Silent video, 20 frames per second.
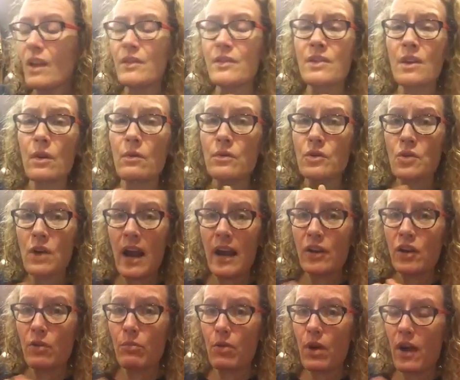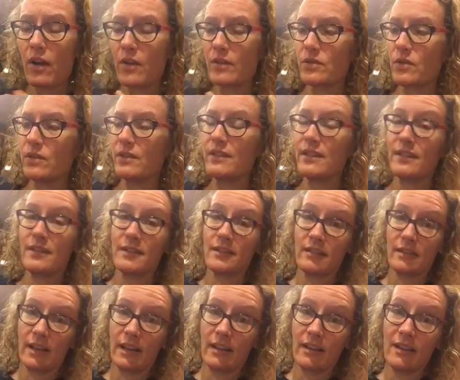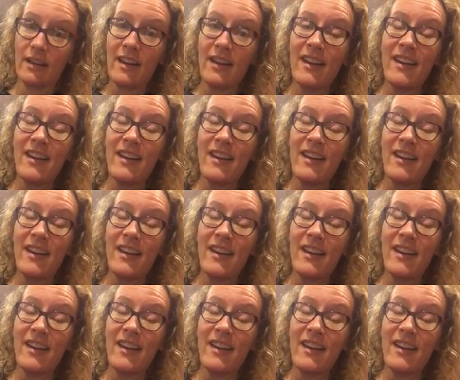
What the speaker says: So track your progress consistently.